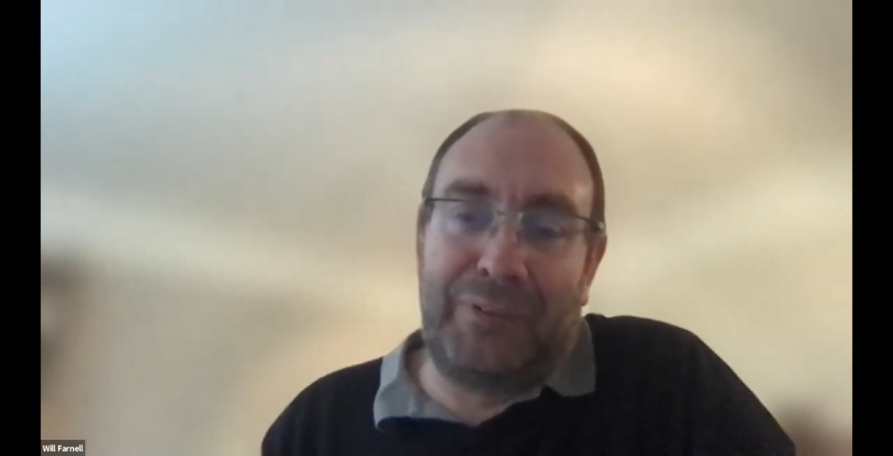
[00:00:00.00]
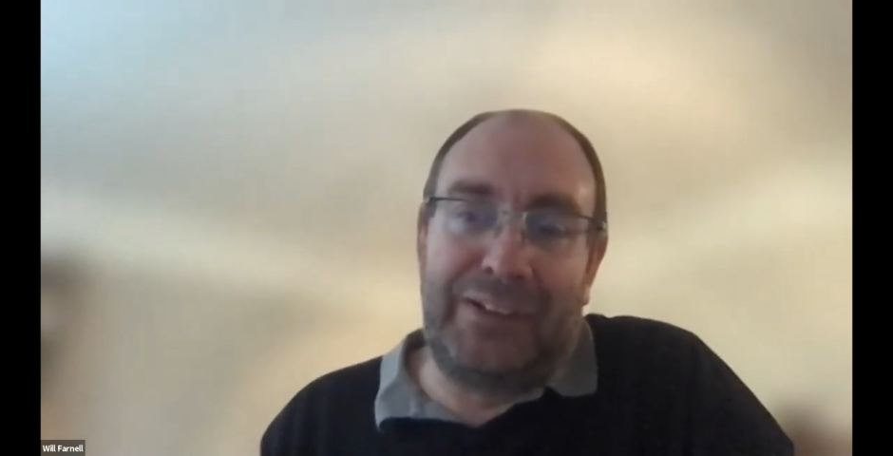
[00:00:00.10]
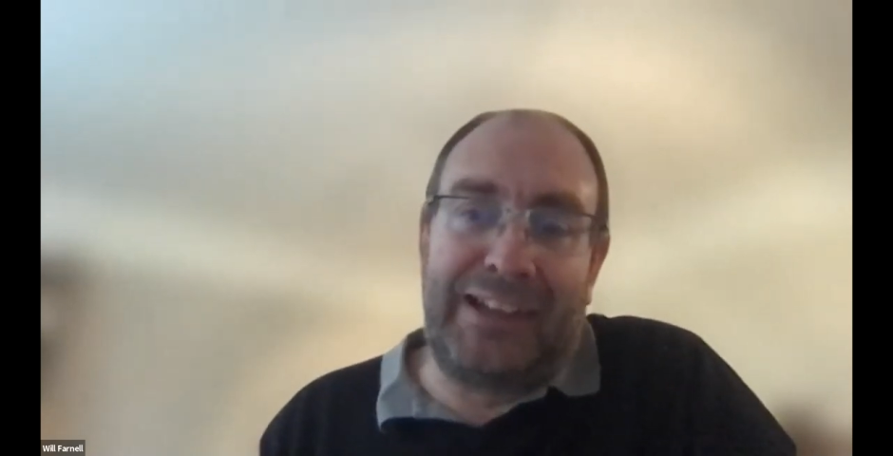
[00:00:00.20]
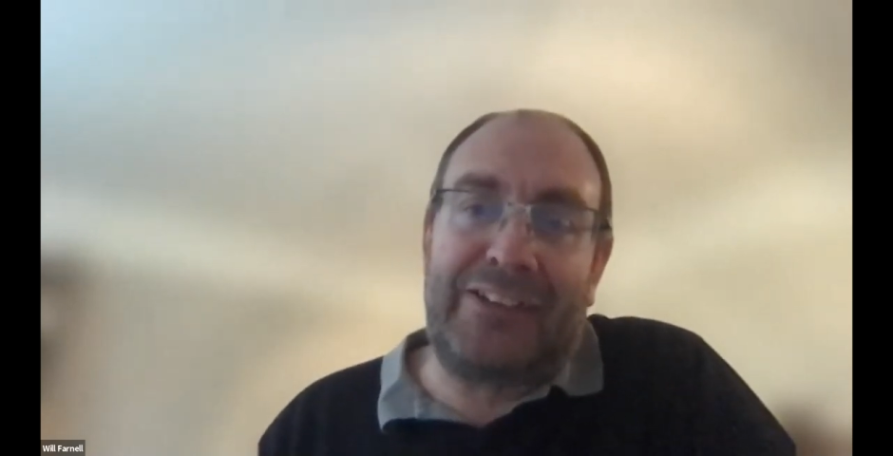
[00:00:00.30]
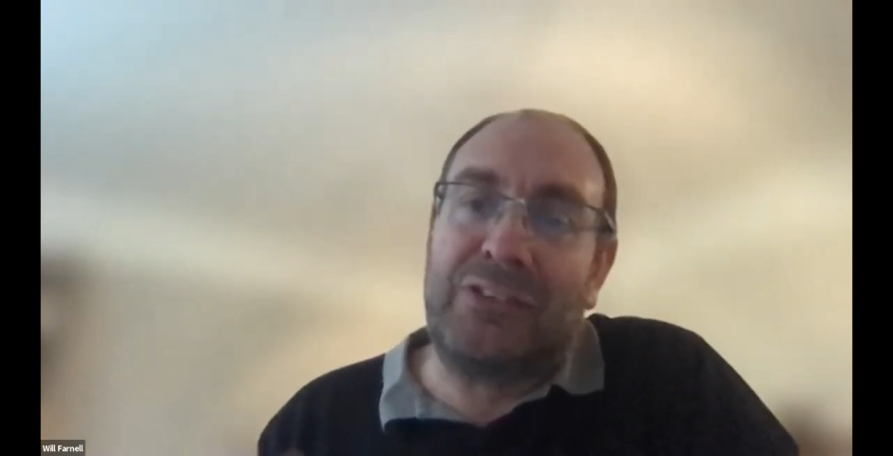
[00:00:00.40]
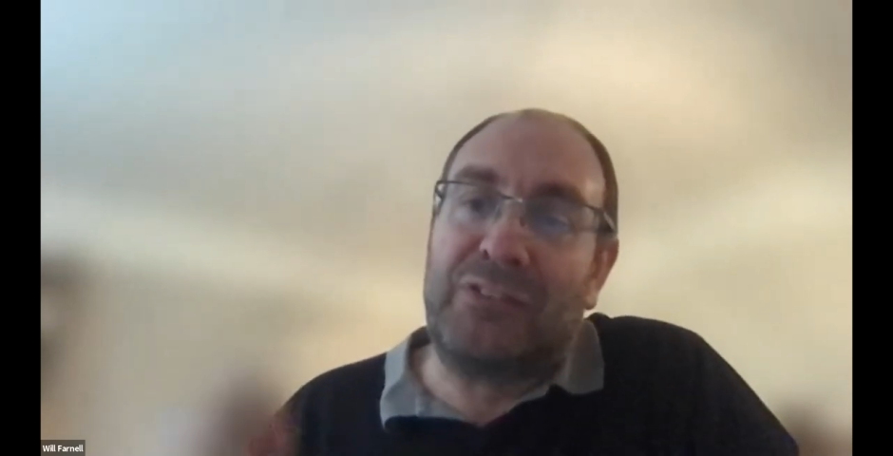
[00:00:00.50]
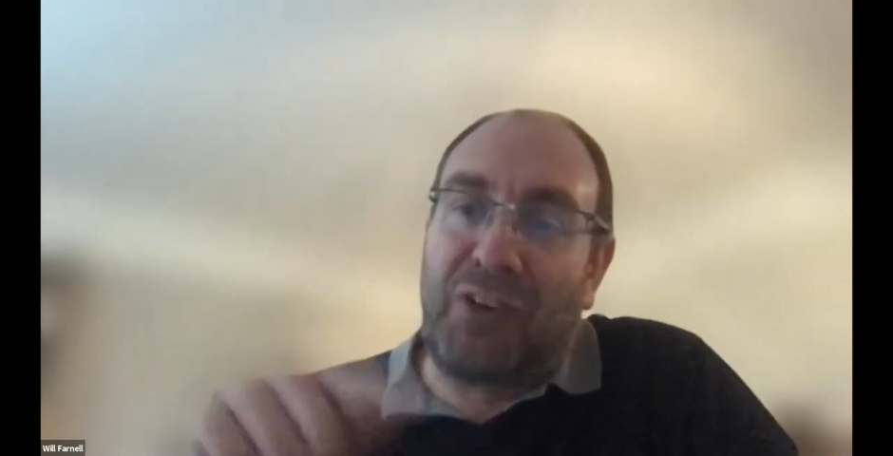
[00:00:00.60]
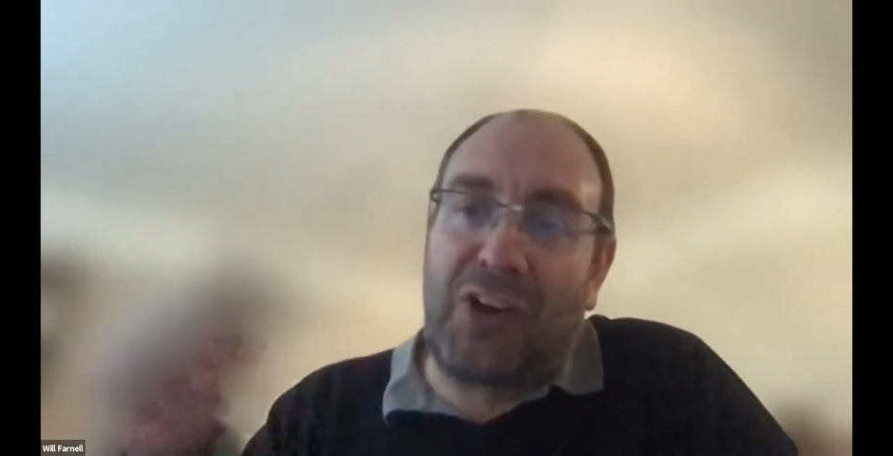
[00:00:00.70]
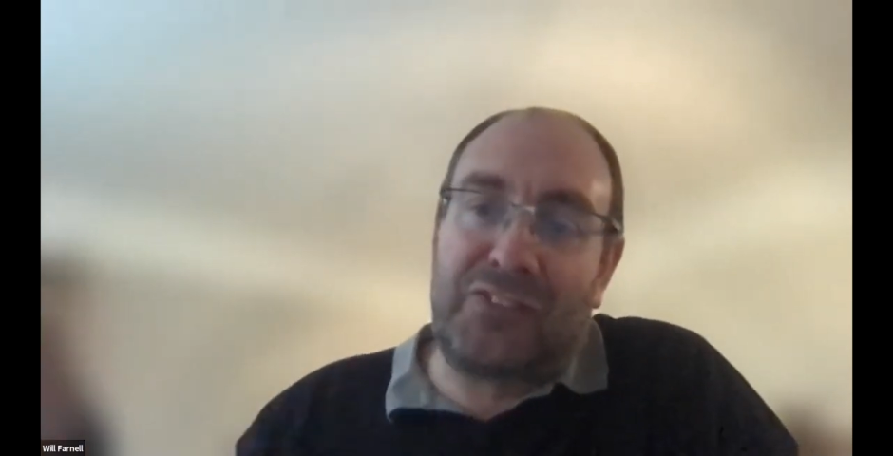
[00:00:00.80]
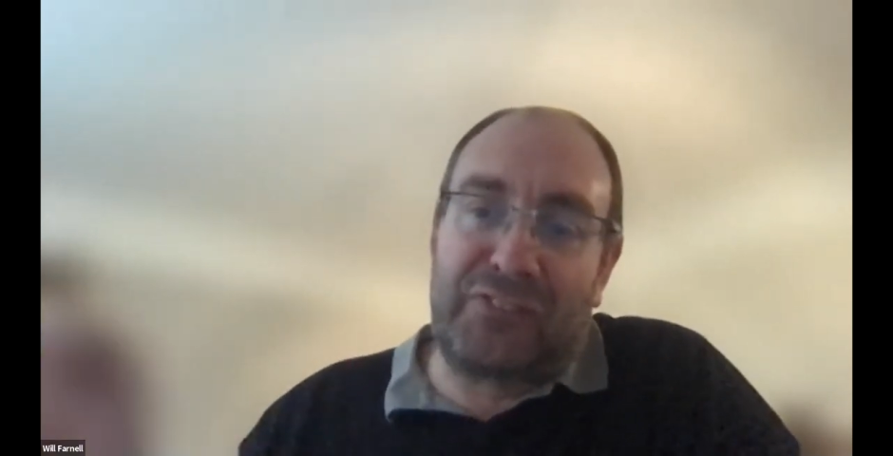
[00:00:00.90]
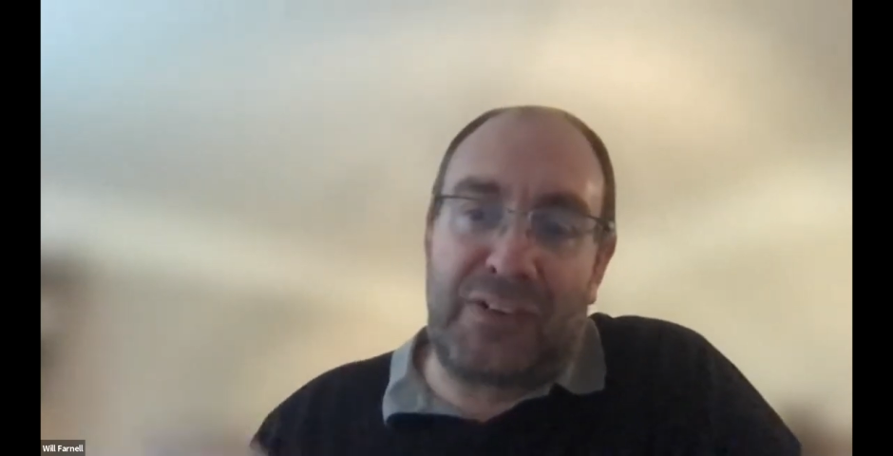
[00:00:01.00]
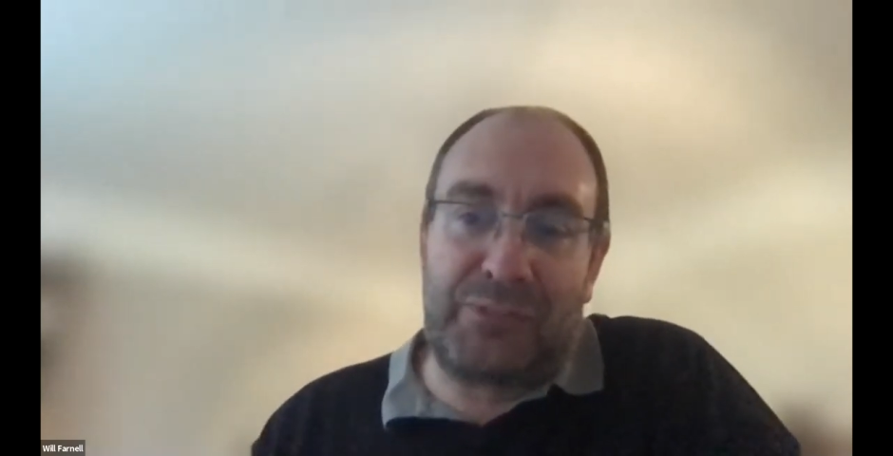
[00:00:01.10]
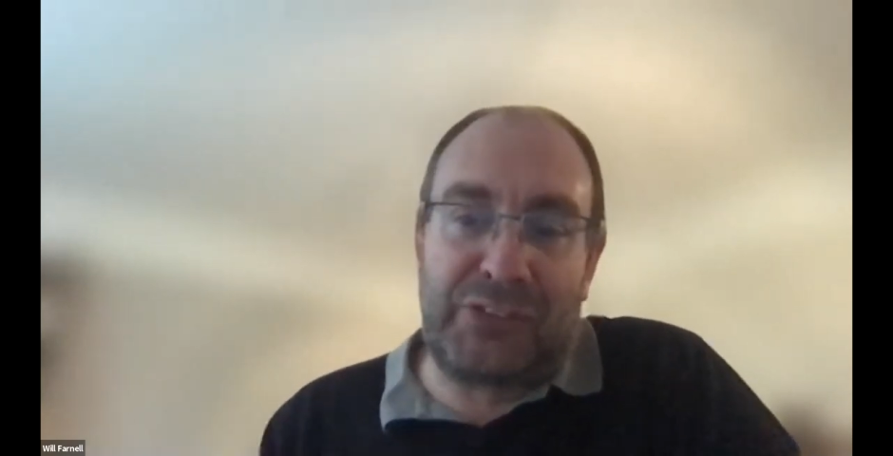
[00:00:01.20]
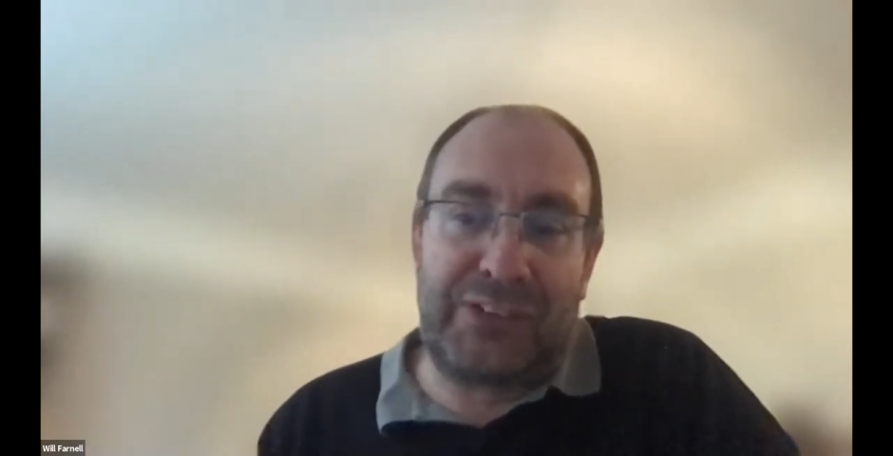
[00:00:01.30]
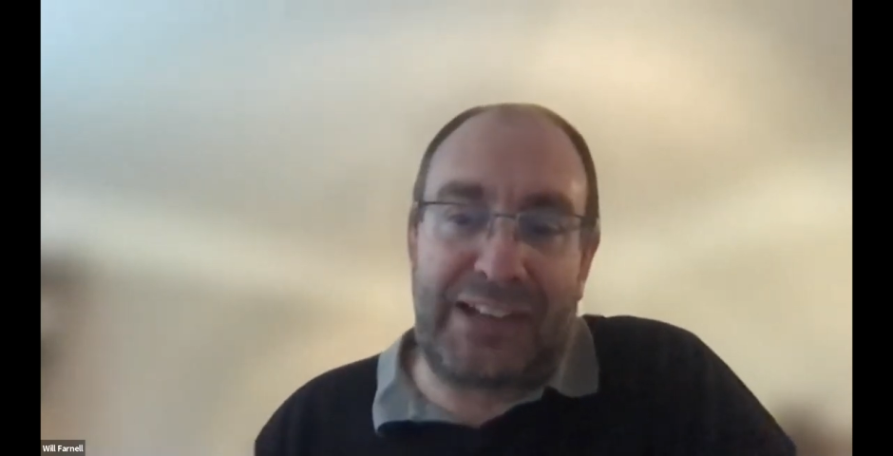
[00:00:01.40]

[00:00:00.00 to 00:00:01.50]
and how do you advise firms to do it